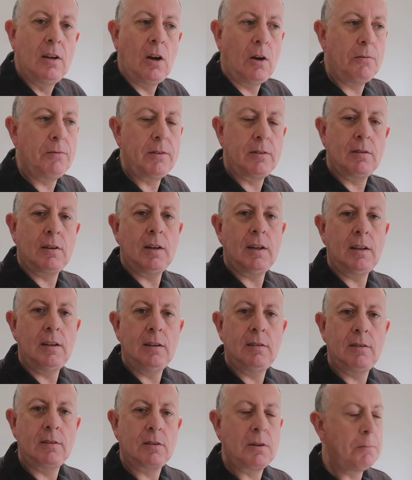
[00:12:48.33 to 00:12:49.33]
obviously
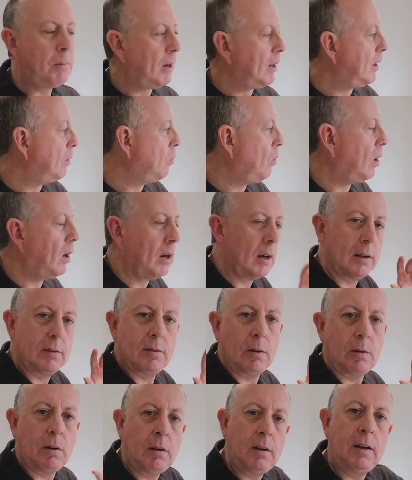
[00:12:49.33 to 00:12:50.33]
this is completely
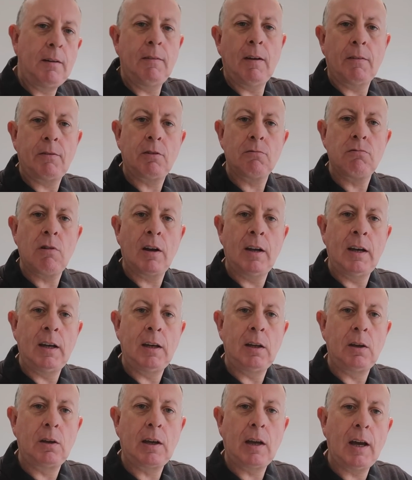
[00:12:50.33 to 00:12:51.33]
wireless, so I don't even have to run
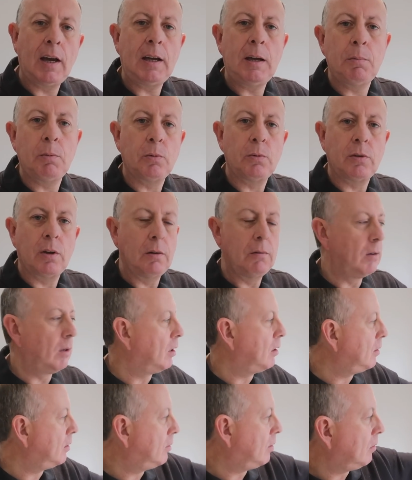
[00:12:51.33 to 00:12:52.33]
any cables over
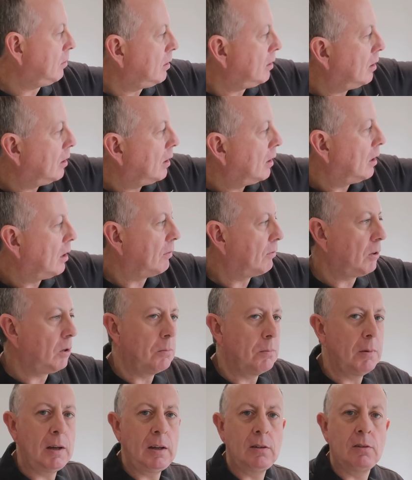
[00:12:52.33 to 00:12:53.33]
there. It's only a
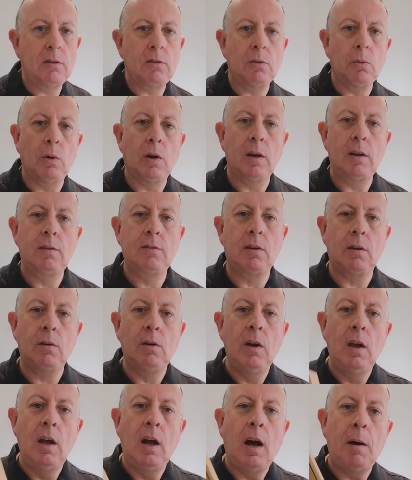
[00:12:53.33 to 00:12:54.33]
few meters away,
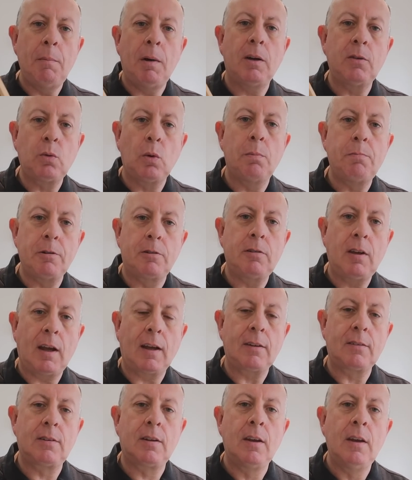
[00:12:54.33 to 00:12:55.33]
so I might as well
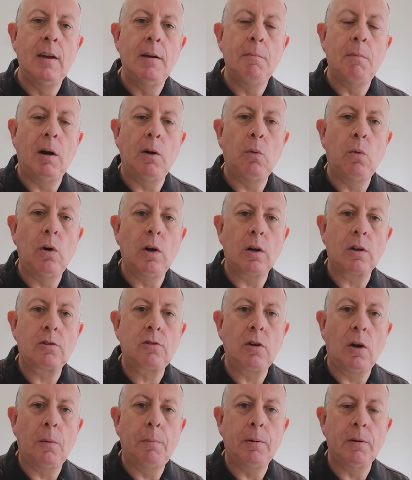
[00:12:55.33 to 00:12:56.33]
protect my
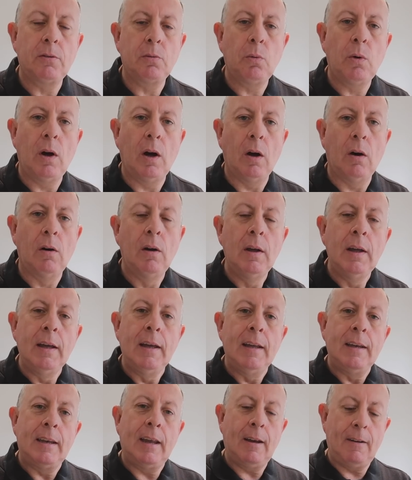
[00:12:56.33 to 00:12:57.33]
workshop as well.
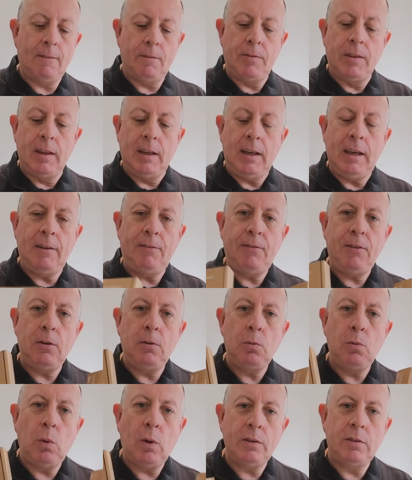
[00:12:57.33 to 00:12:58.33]
Now,
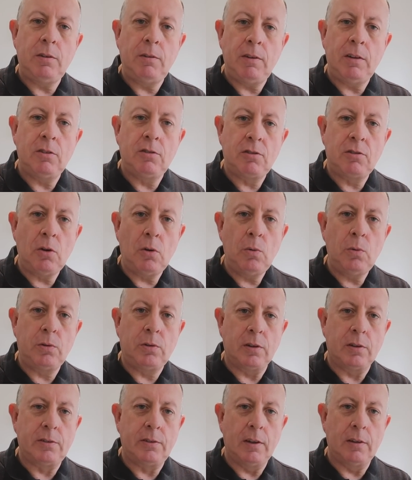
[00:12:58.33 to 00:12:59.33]
once you've
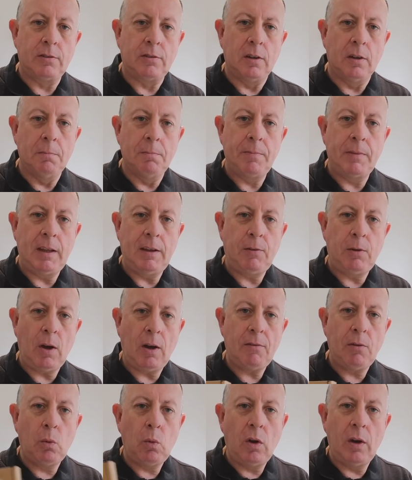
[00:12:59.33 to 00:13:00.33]
installed your system, if you
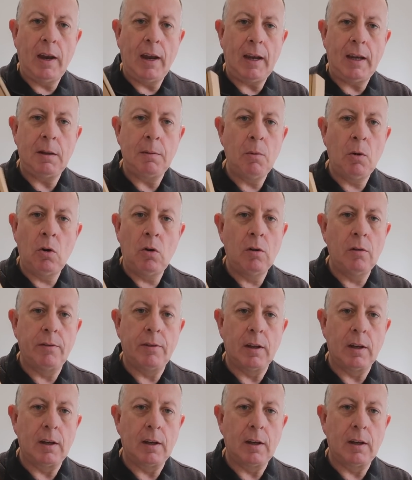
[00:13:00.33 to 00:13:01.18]
ever want any more of